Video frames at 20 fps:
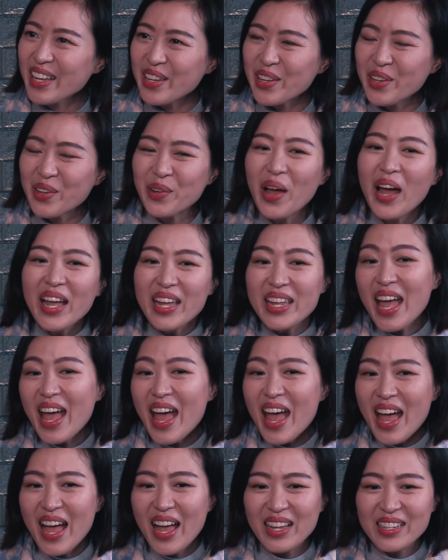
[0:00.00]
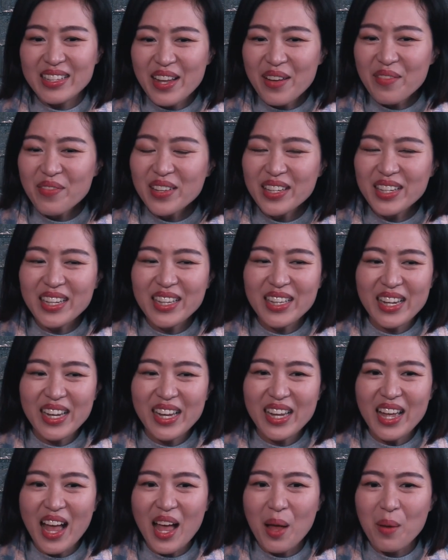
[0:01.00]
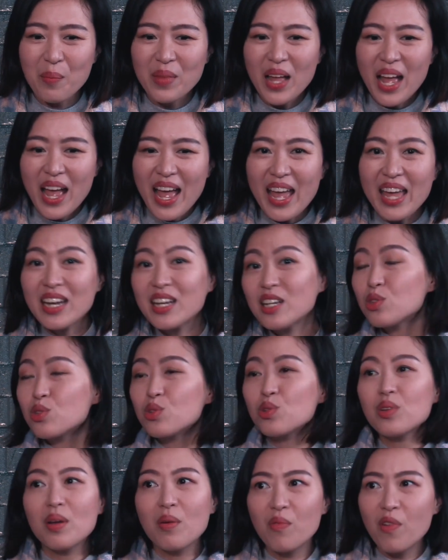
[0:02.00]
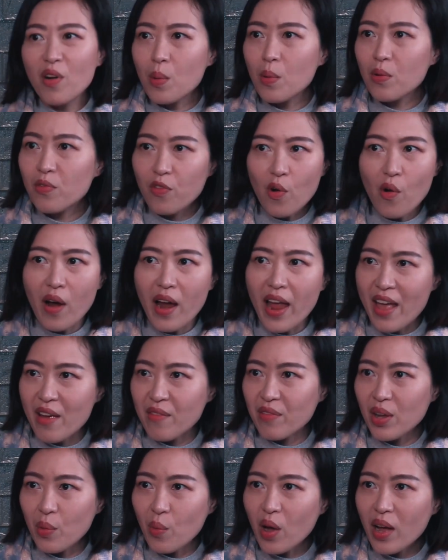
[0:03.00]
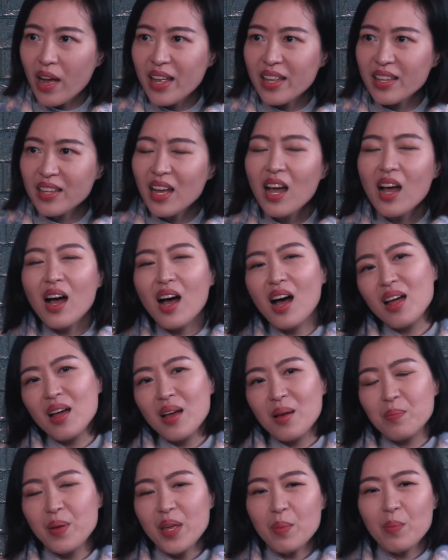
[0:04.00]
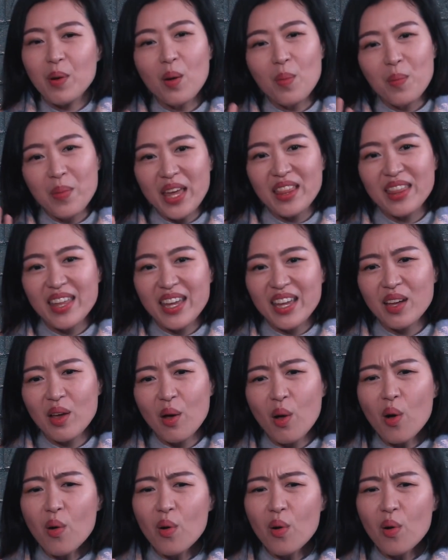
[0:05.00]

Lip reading: you. Definitely. It is suitable for everyone. People may think,